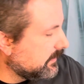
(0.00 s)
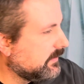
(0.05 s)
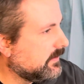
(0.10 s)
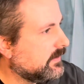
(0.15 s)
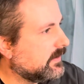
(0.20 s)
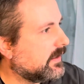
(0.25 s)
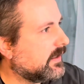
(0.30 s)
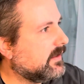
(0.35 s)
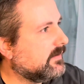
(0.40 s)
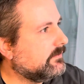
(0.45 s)

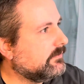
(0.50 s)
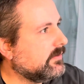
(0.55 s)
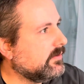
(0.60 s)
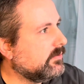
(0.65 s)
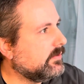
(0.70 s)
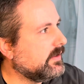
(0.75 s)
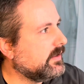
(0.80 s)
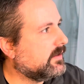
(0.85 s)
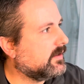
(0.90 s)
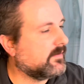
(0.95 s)
Every
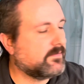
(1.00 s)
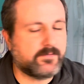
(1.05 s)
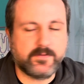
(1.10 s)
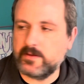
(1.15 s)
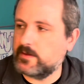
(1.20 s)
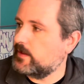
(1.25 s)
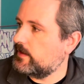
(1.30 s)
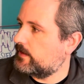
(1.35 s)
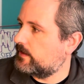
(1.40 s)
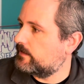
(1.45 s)
week I
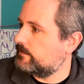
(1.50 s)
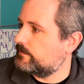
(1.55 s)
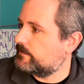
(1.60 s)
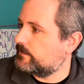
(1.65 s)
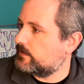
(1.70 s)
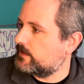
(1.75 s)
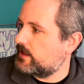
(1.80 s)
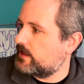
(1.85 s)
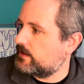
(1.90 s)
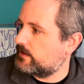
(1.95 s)
feel like I'm
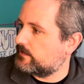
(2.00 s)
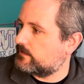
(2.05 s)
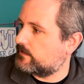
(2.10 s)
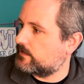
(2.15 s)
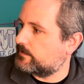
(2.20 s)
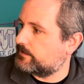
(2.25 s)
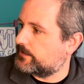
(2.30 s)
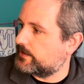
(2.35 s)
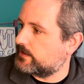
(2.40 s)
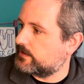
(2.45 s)
forgetting
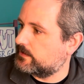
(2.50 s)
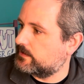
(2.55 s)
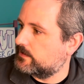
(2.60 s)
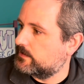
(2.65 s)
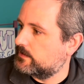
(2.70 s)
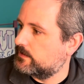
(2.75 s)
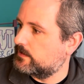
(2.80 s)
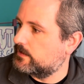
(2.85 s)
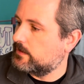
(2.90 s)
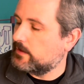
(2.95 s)
something.
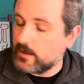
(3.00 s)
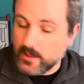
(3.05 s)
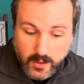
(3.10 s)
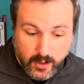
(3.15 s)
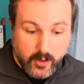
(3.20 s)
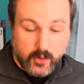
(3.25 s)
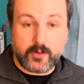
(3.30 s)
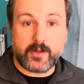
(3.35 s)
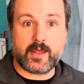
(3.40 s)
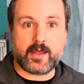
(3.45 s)

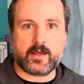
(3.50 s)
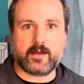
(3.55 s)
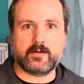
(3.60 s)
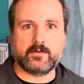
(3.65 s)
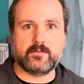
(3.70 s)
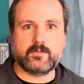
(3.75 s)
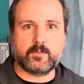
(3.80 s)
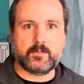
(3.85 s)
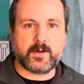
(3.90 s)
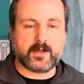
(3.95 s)
Oh yeah,
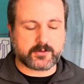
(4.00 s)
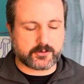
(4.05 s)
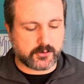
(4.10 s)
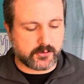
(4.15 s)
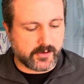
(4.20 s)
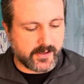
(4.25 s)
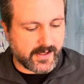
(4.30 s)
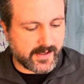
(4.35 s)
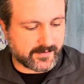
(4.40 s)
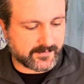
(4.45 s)

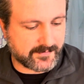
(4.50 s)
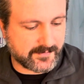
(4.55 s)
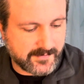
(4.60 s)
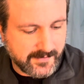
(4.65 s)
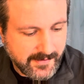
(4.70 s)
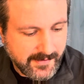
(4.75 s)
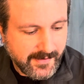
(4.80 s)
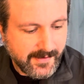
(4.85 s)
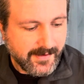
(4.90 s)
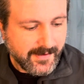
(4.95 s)
special guest.
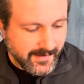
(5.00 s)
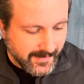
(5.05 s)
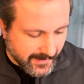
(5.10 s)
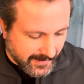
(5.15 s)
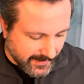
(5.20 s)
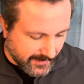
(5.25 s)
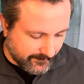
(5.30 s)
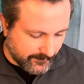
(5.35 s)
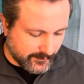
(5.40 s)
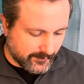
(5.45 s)

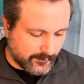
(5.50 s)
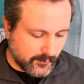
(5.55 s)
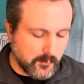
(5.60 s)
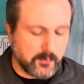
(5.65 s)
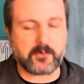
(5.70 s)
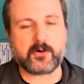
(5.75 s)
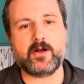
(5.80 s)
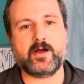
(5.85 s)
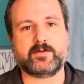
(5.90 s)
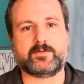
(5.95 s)
I have a
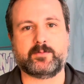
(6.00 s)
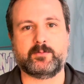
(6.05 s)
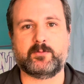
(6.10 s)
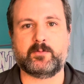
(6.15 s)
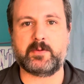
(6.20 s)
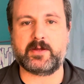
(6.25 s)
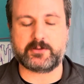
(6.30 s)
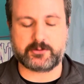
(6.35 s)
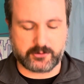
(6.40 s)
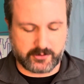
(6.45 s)
super awesome
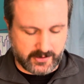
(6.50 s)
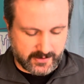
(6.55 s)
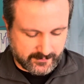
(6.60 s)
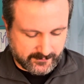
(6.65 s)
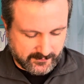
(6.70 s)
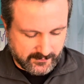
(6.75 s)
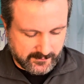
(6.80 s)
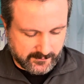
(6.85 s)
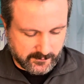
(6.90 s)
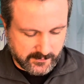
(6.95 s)
special
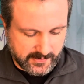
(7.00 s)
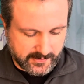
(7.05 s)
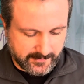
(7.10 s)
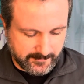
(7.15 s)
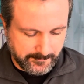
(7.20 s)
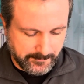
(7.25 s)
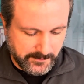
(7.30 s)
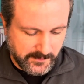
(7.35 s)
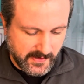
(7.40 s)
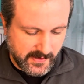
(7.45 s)
guest this week.
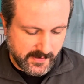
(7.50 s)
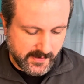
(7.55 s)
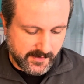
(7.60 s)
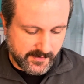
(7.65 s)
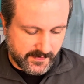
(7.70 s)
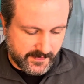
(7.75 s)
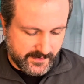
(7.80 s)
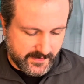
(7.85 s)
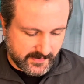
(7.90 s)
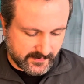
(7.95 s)

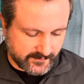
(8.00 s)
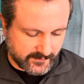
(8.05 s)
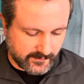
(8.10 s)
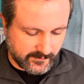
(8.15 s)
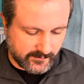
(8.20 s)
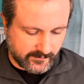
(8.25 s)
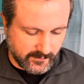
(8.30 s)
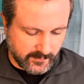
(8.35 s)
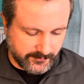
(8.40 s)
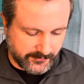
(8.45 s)
This
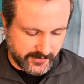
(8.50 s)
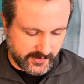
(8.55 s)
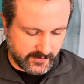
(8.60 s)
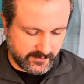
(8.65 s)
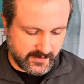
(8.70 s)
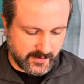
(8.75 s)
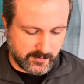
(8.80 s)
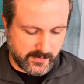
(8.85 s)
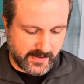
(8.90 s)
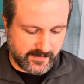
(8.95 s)
is something
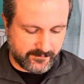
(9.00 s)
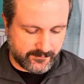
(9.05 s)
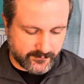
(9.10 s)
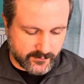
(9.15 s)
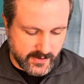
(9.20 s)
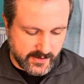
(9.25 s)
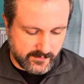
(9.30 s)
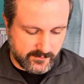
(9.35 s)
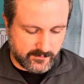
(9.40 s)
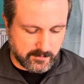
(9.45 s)
that my
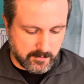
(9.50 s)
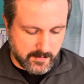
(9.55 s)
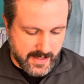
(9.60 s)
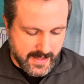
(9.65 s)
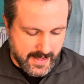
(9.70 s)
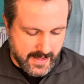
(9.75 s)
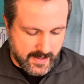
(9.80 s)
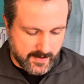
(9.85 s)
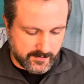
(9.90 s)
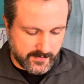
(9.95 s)
friend's
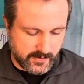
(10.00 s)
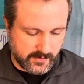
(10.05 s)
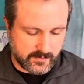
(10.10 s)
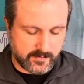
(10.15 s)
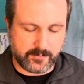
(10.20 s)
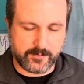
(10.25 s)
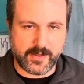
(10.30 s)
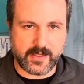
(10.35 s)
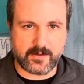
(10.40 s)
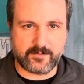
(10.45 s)
mom
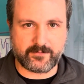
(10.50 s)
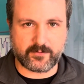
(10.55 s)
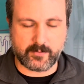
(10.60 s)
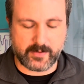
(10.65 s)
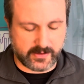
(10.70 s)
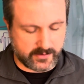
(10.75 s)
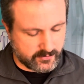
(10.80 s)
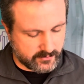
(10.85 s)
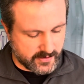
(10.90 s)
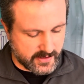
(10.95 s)
made for
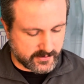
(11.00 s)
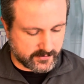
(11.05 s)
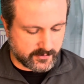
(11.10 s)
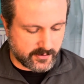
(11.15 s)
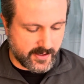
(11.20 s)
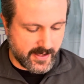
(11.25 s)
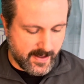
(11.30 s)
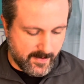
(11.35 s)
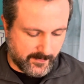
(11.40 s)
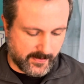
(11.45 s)
my
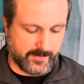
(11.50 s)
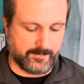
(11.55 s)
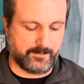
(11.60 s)
director, Emma.